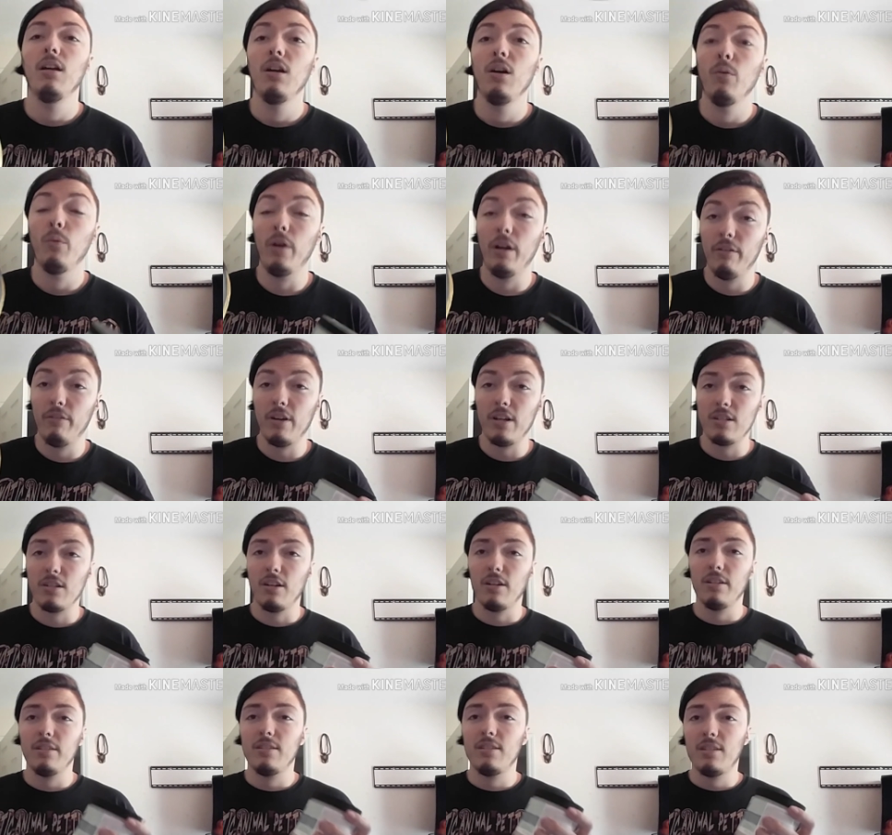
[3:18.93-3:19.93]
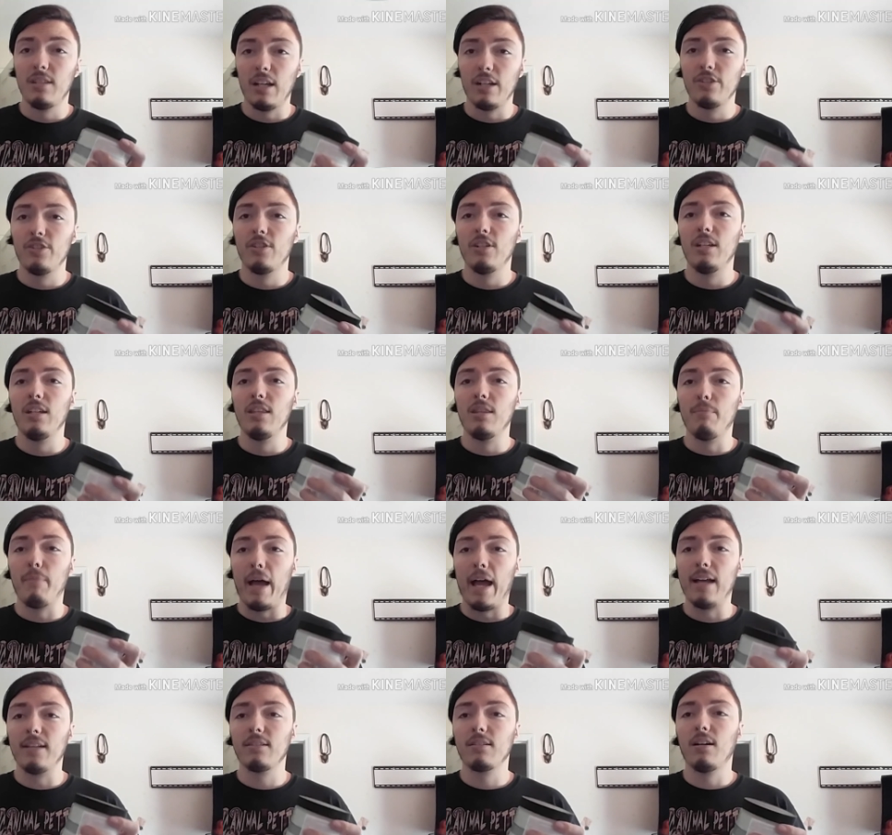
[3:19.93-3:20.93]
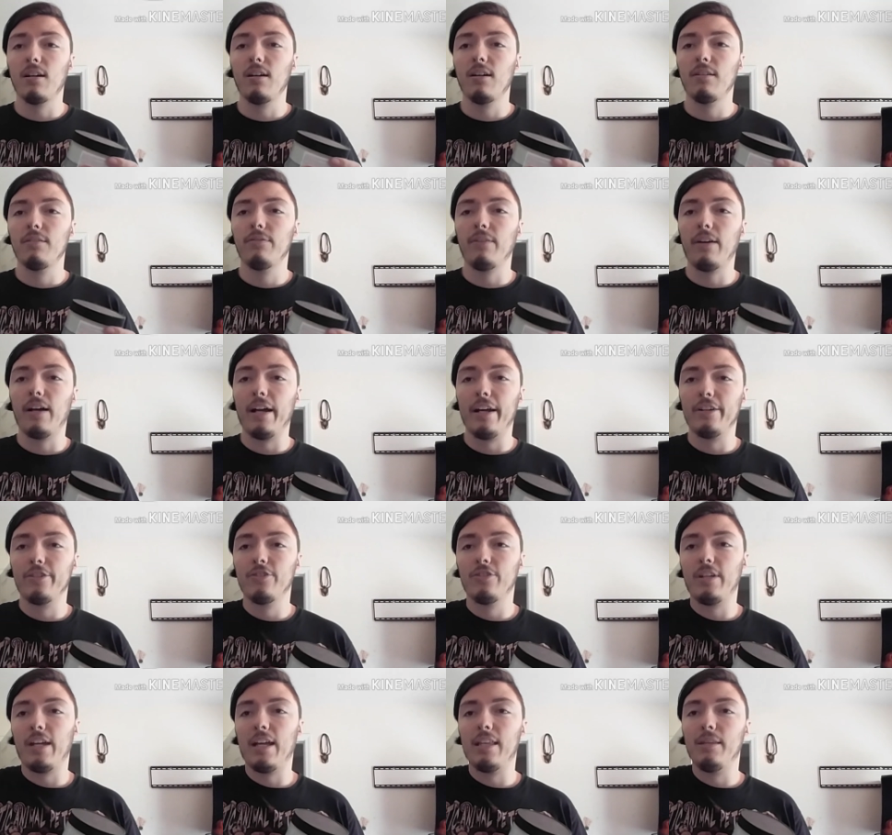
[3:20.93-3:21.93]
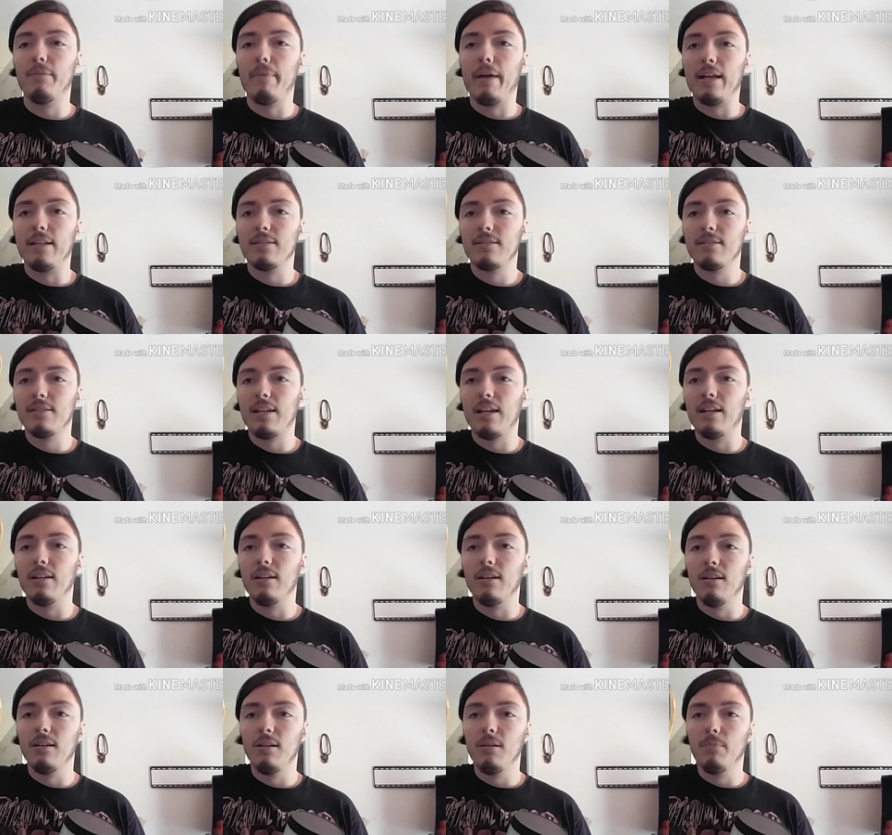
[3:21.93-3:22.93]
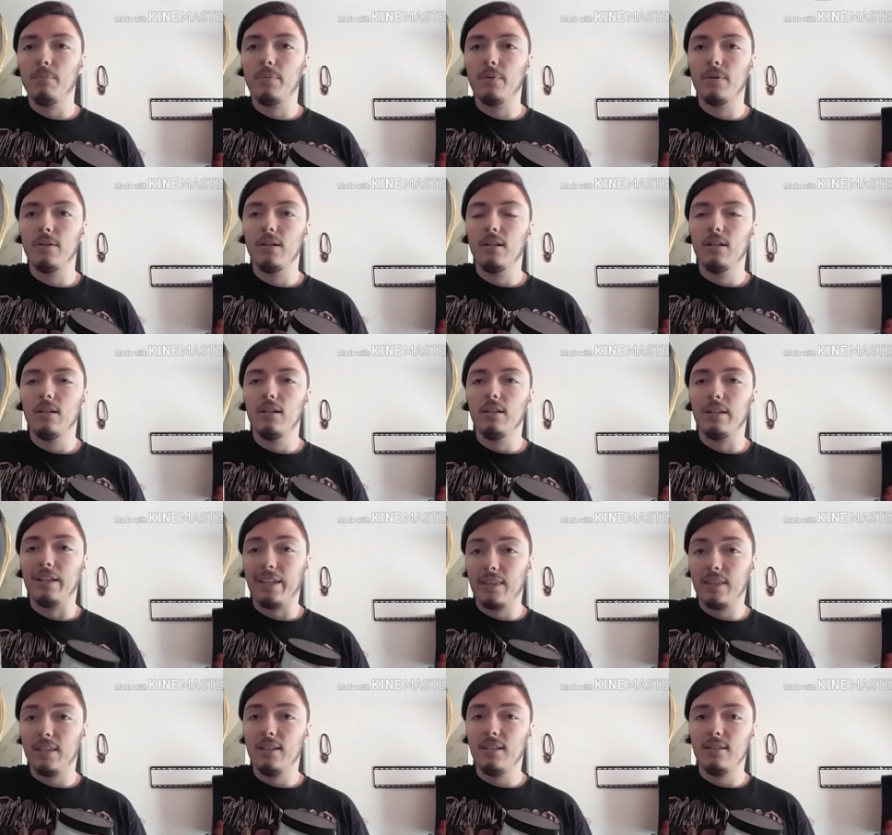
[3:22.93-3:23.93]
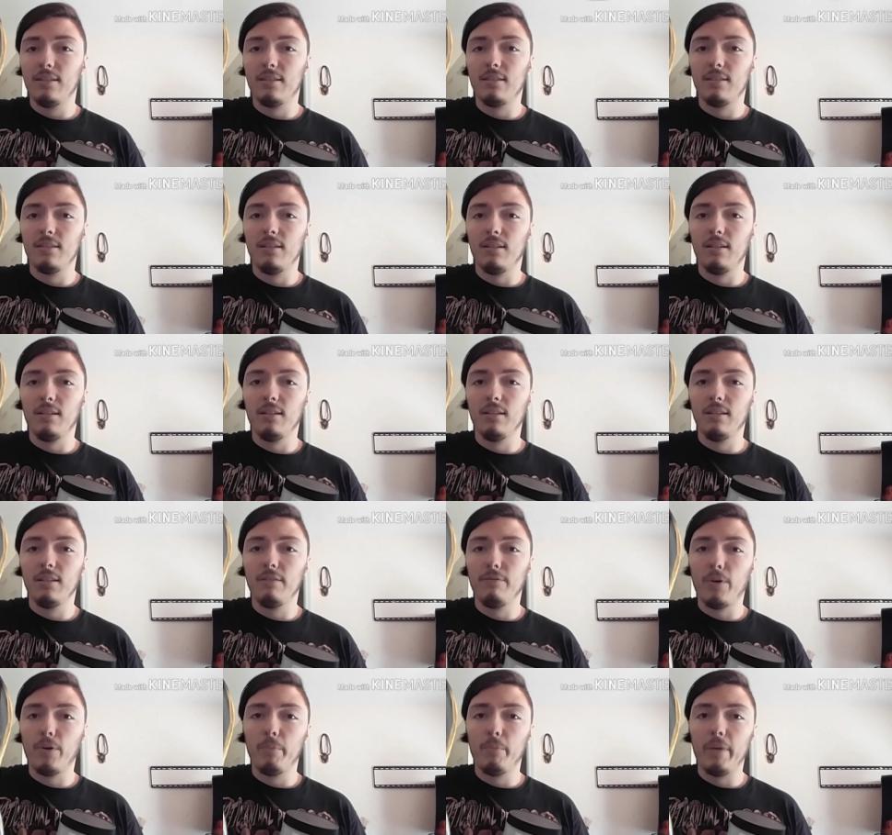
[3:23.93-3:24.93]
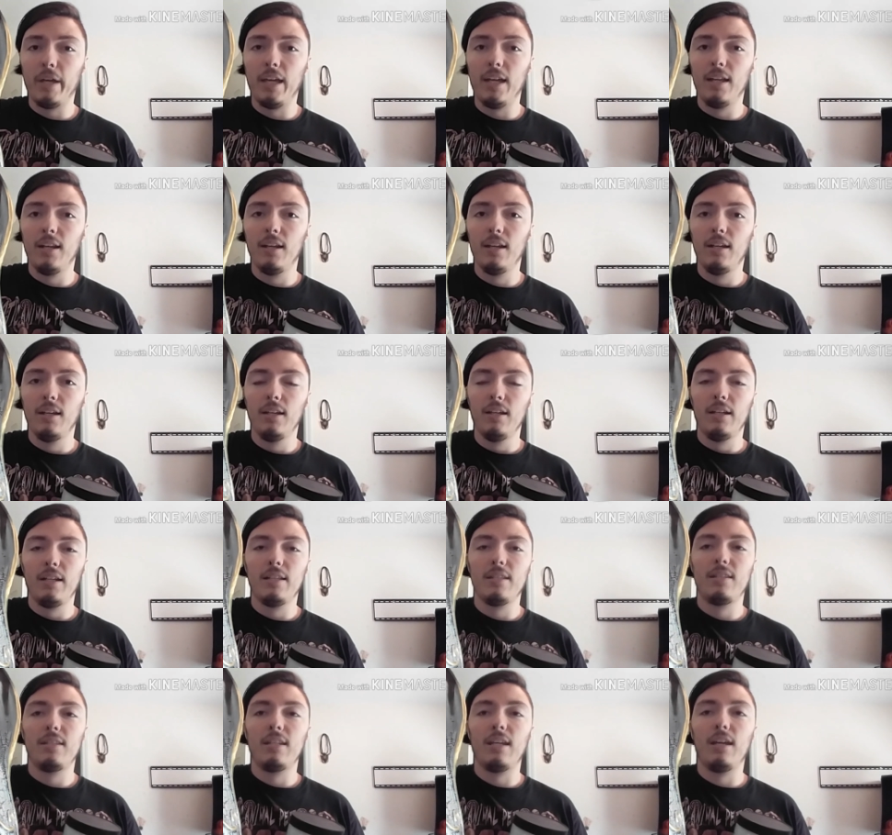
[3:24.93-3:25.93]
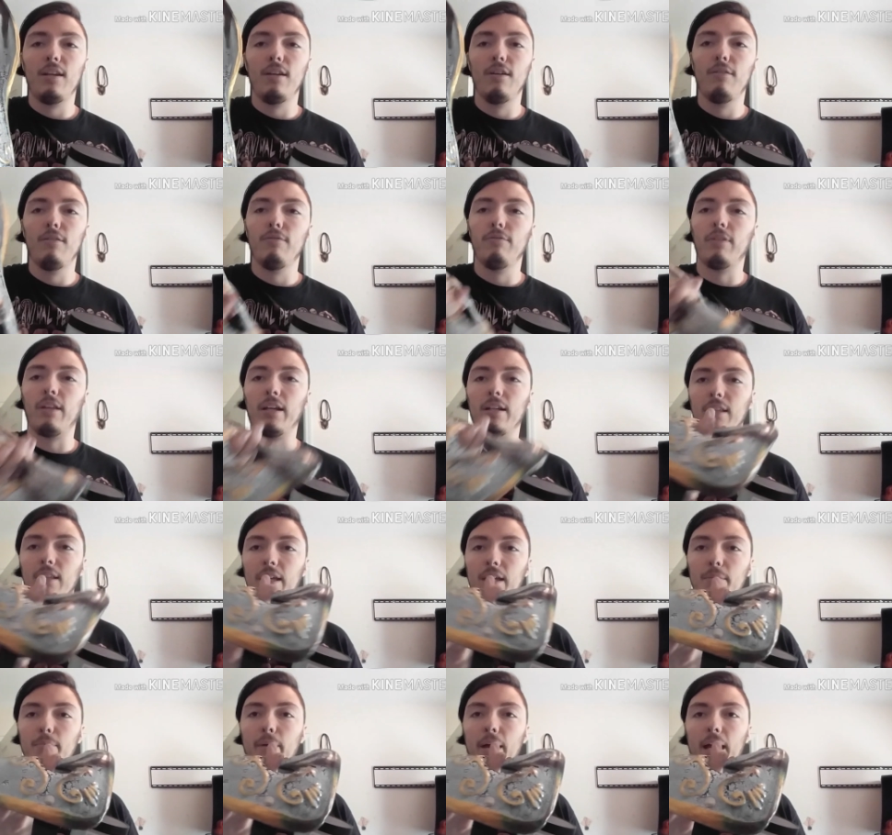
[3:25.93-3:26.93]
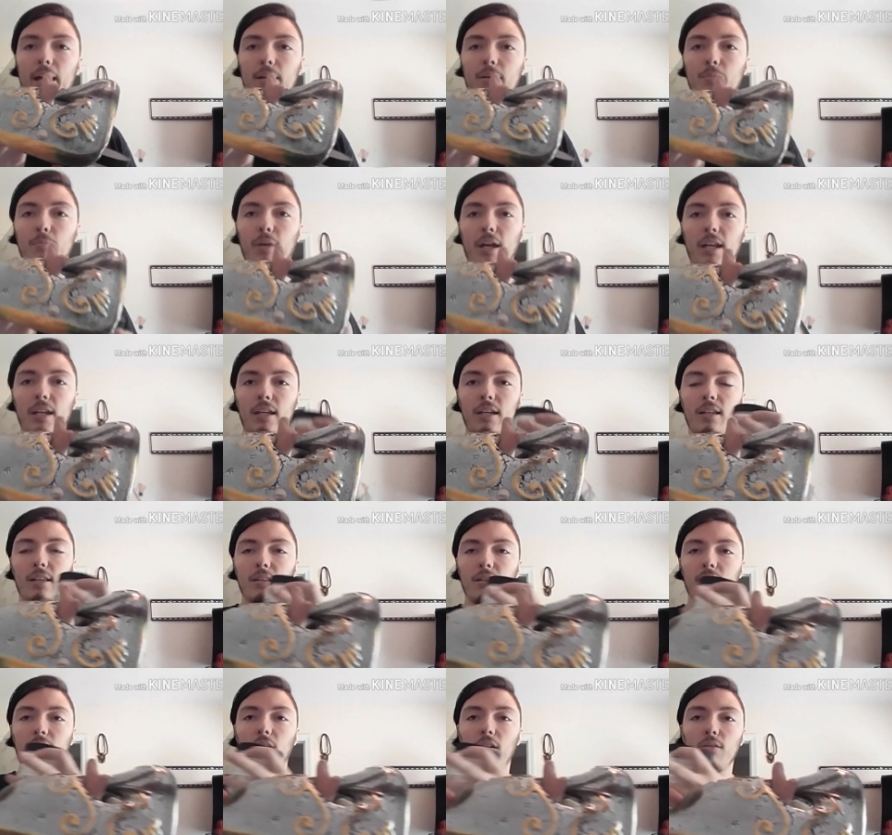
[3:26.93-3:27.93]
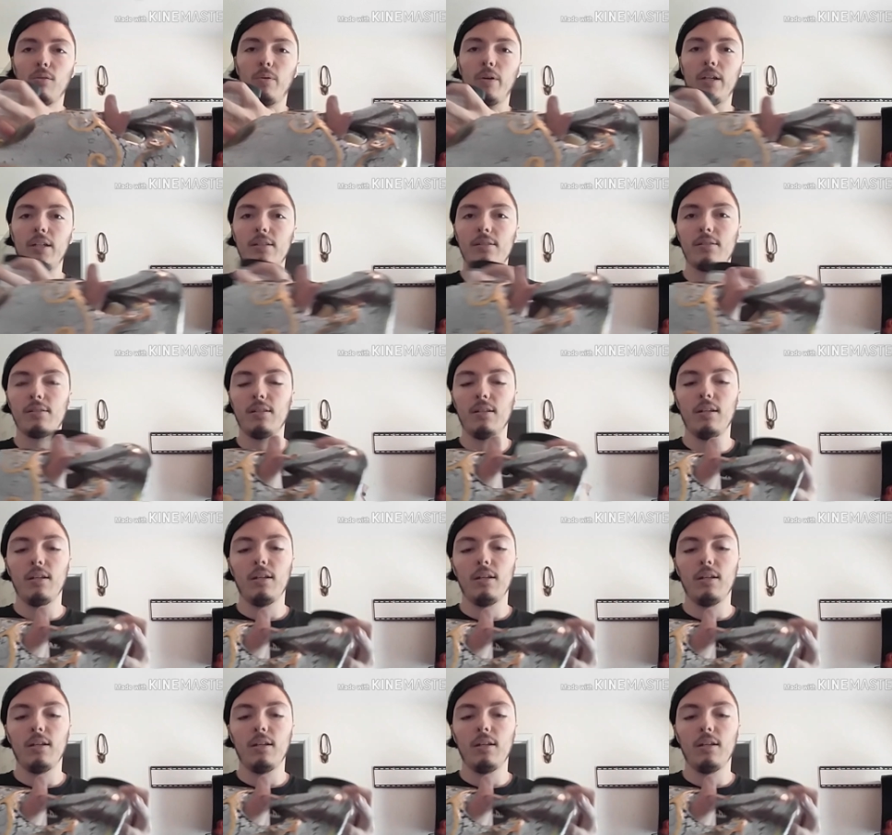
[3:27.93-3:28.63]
Whenever I started sectioning the mask off, I actually had the mask setting up like this on the foam head instead of laid back and painting it long ways.